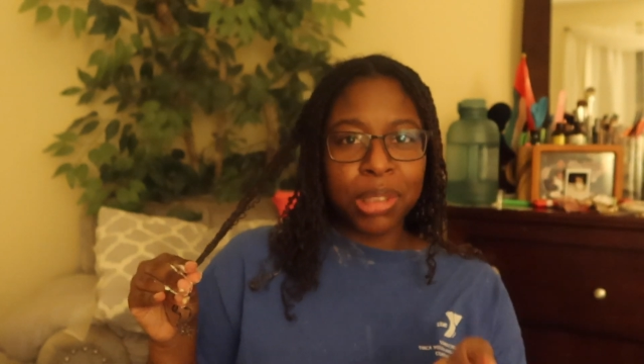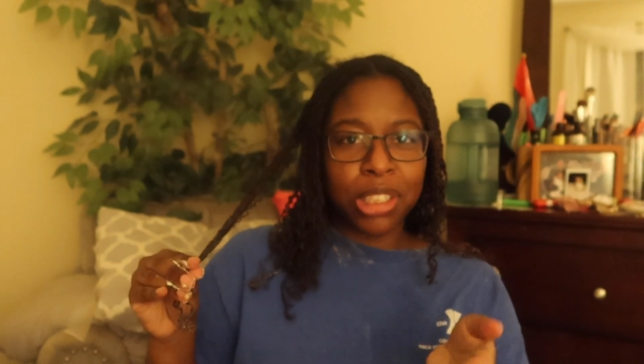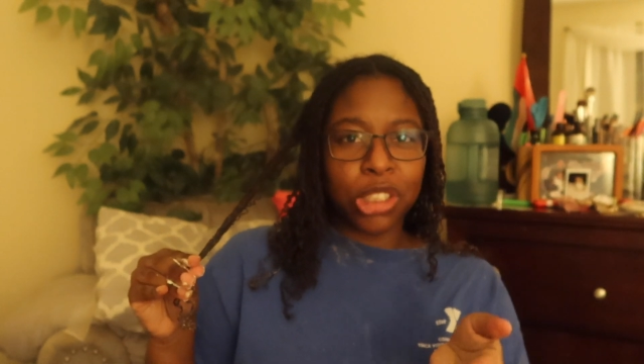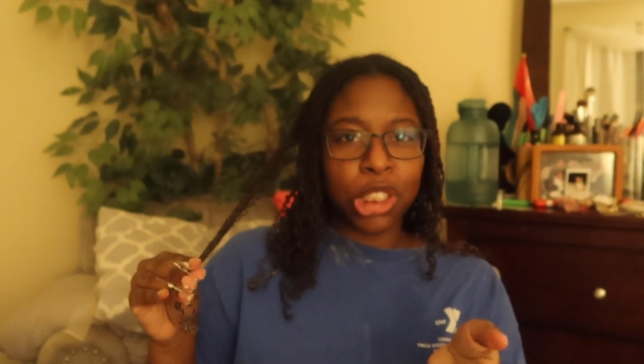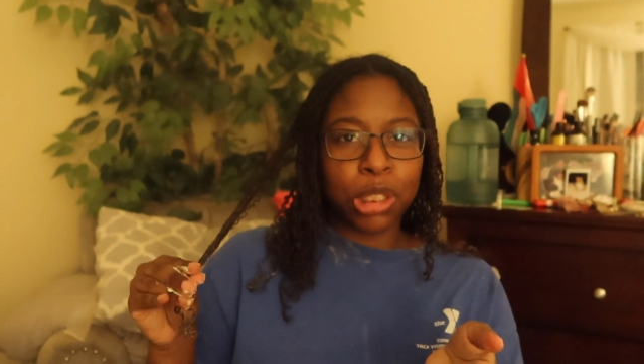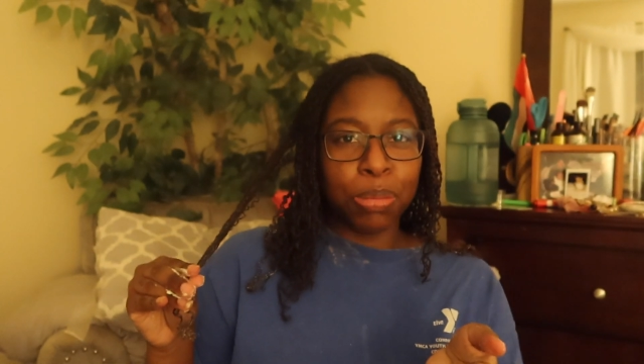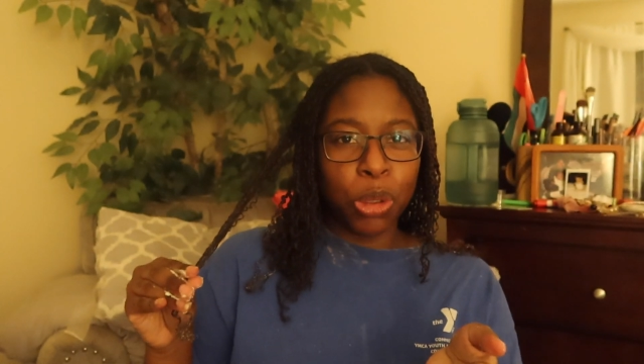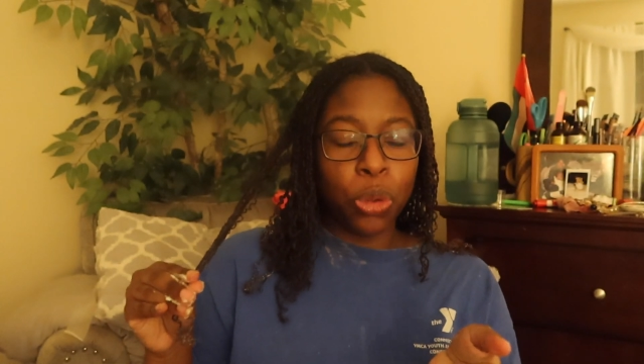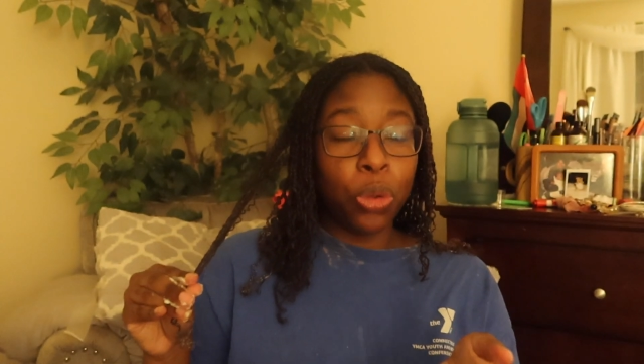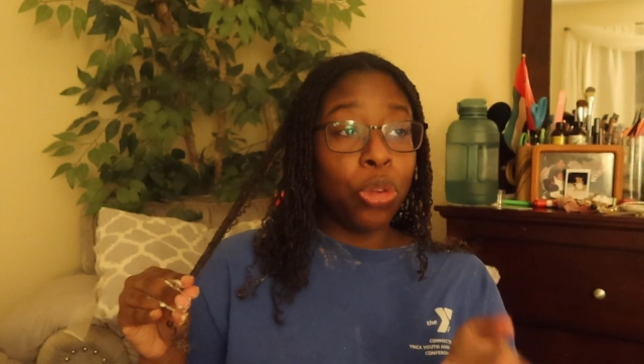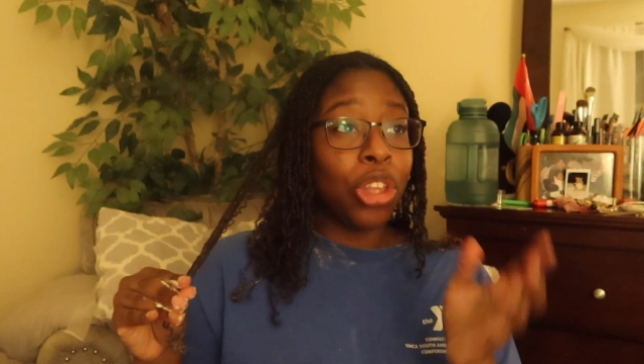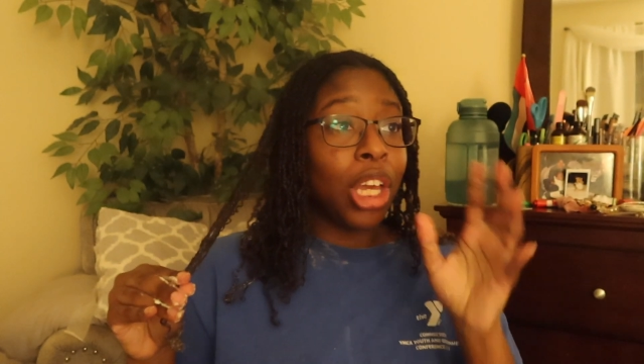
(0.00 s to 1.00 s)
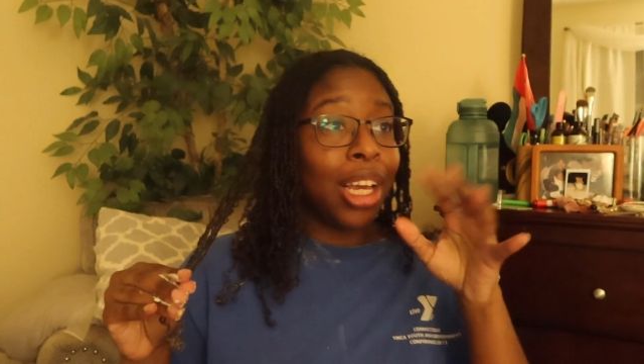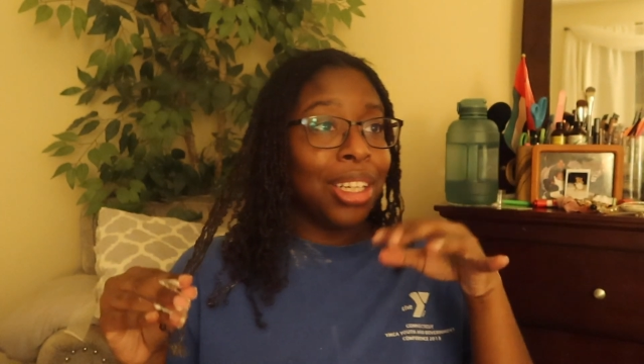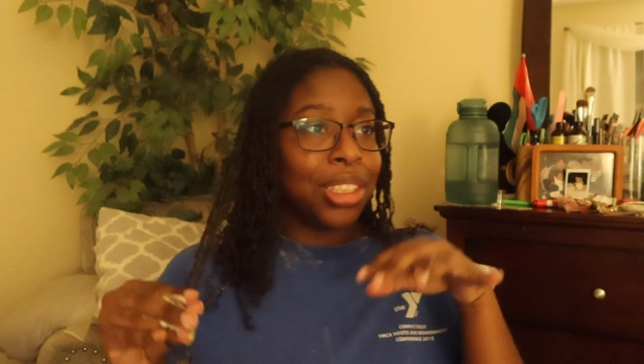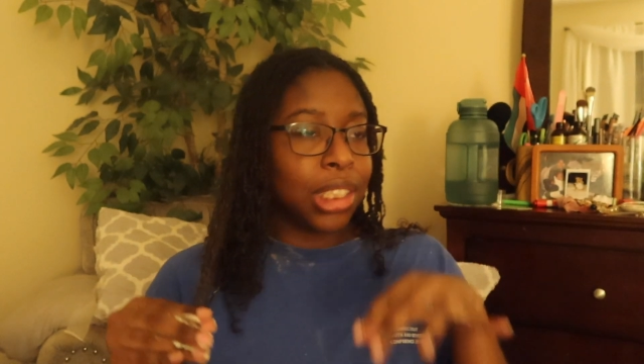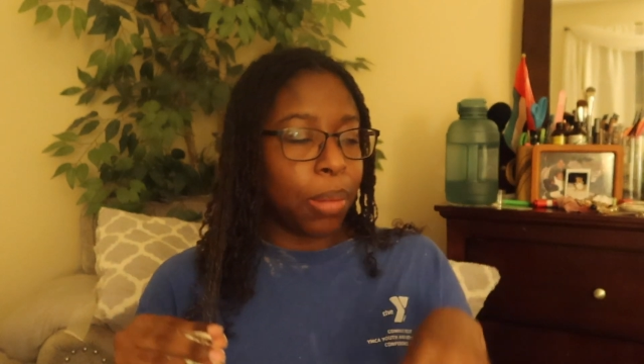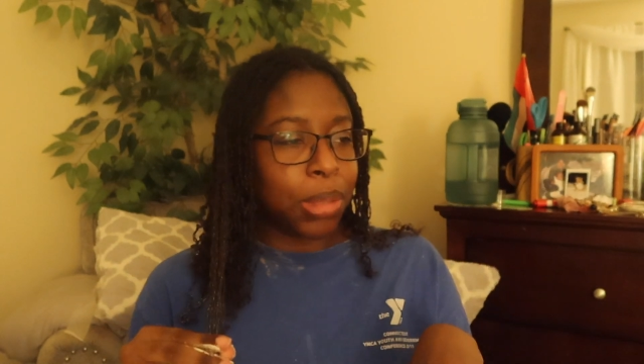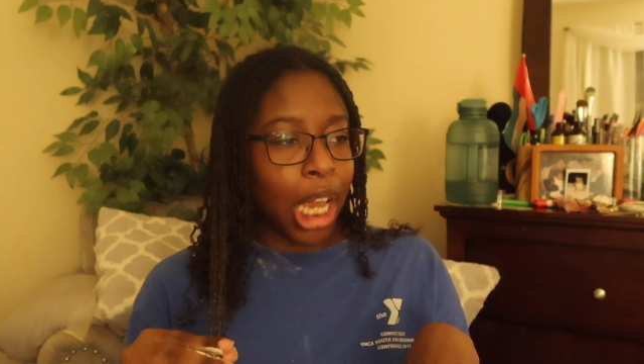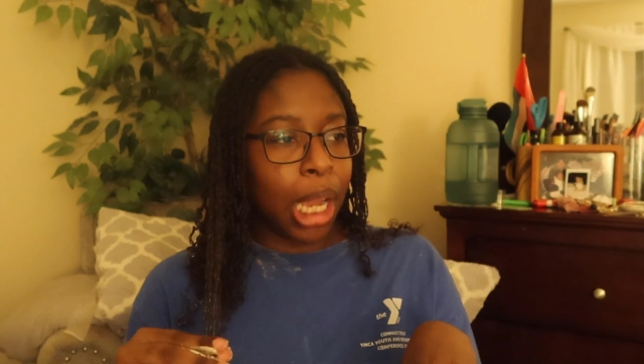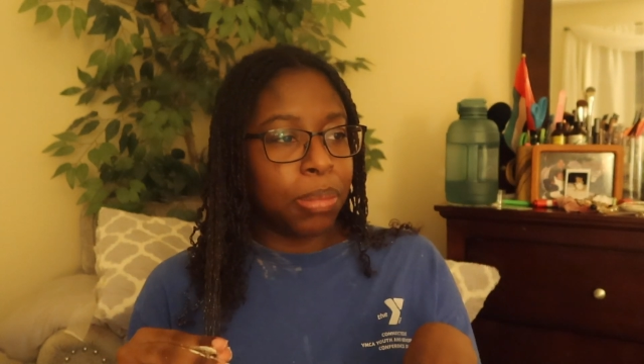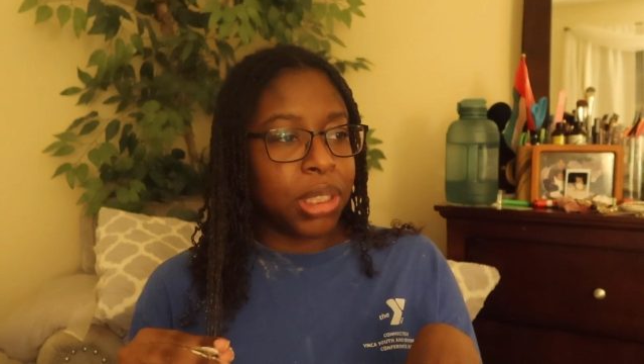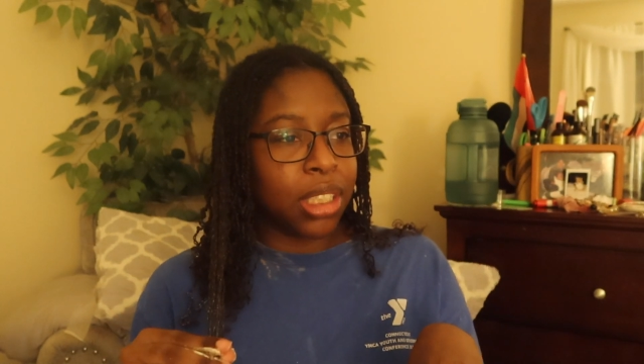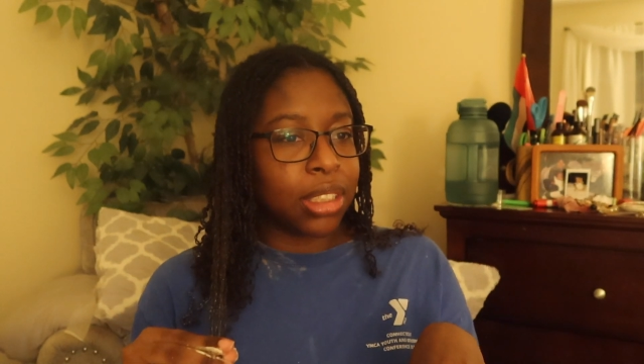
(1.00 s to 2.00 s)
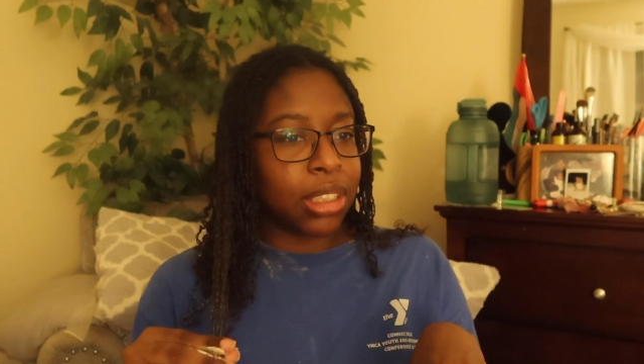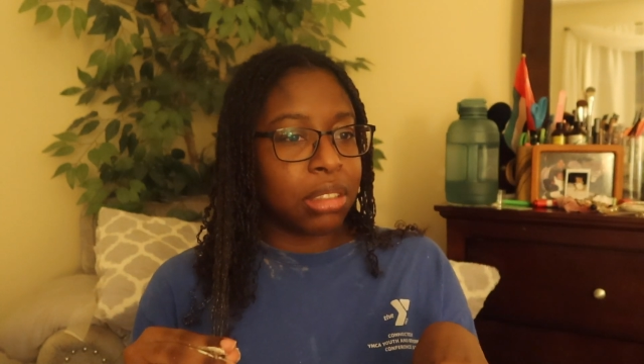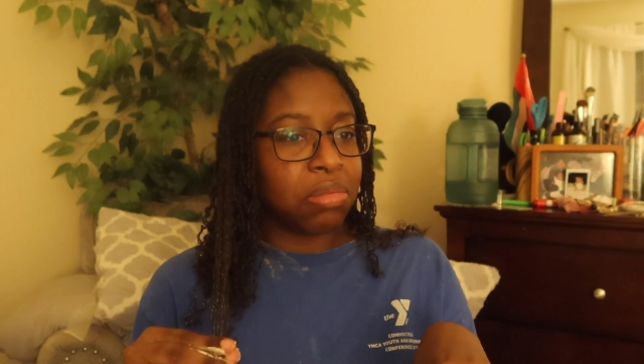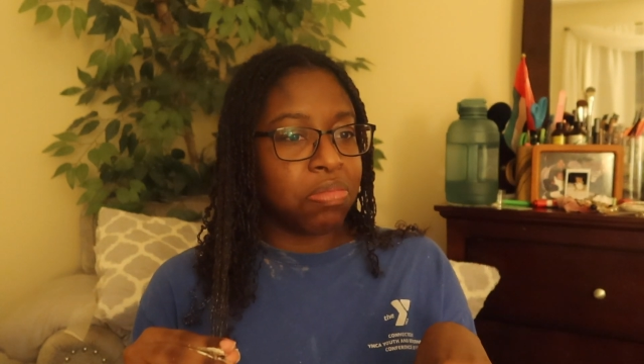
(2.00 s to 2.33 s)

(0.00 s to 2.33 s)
it's smooth, sometimes it's